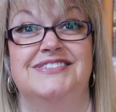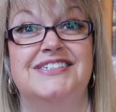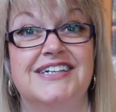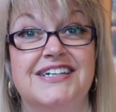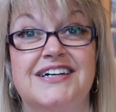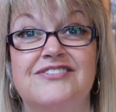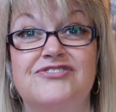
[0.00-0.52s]

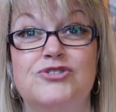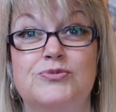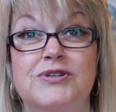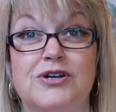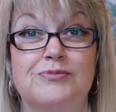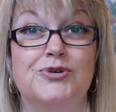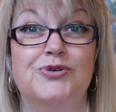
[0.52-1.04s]
yeah, I've
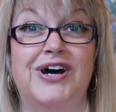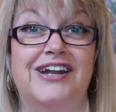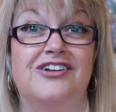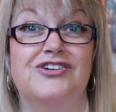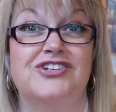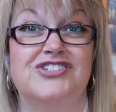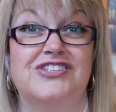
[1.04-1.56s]
normally got more
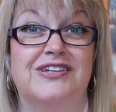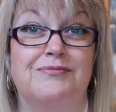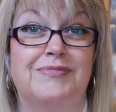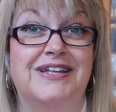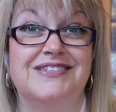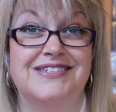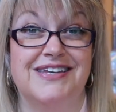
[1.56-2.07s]
hand luggage than I'm
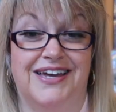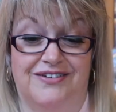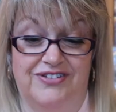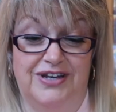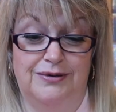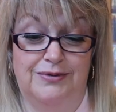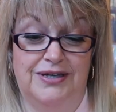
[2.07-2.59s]
meant to
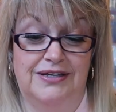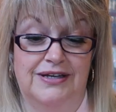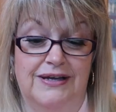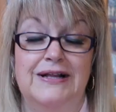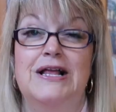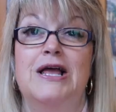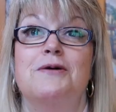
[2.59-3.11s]
have anyway.
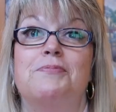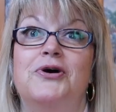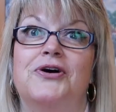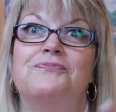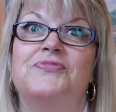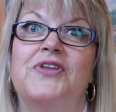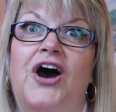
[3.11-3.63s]

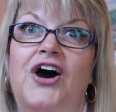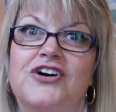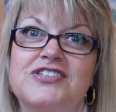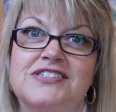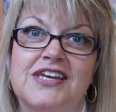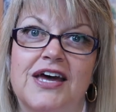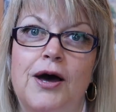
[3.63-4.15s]
But
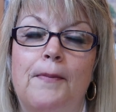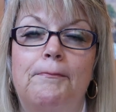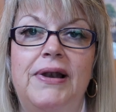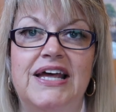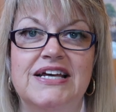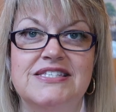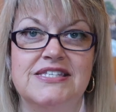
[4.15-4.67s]
Oscar,
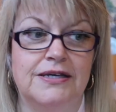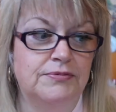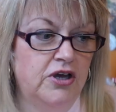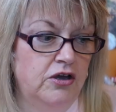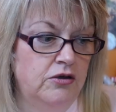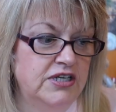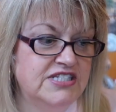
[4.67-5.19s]
bless him,
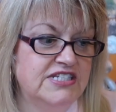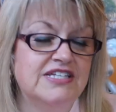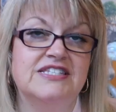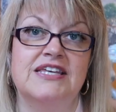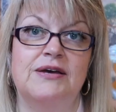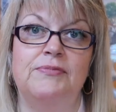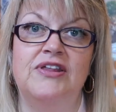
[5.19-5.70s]
not only did
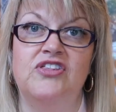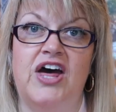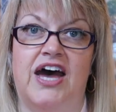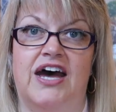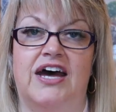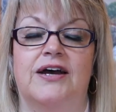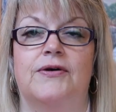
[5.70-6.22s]
he send me
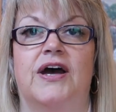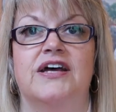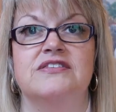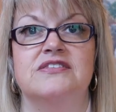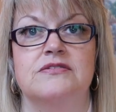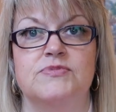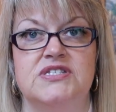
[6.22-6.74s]
that
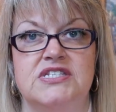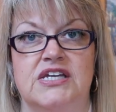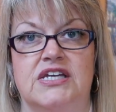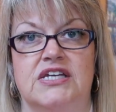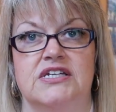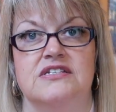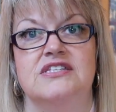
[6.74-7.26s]
and some
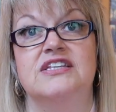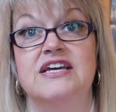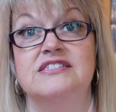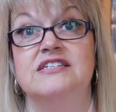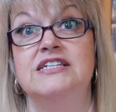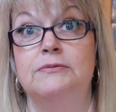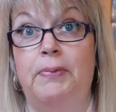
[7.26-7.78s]
stickers, and
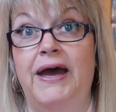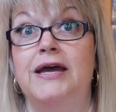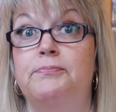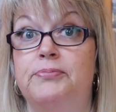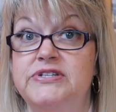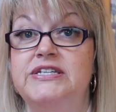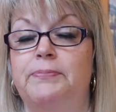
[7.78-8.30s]
yes, I did pay
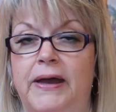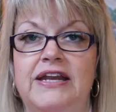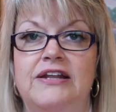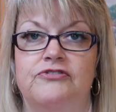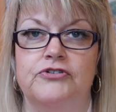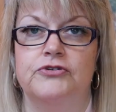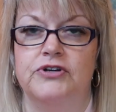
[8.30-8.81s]
a pretty
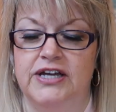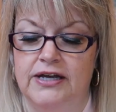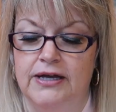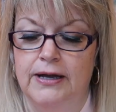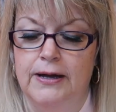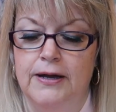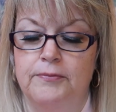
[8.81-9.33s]
penny for it,
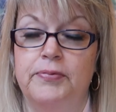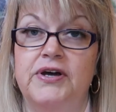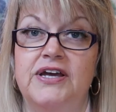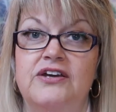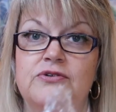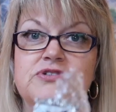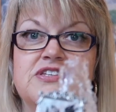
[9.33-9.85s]

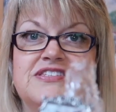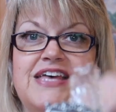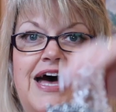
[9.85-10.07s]
but he also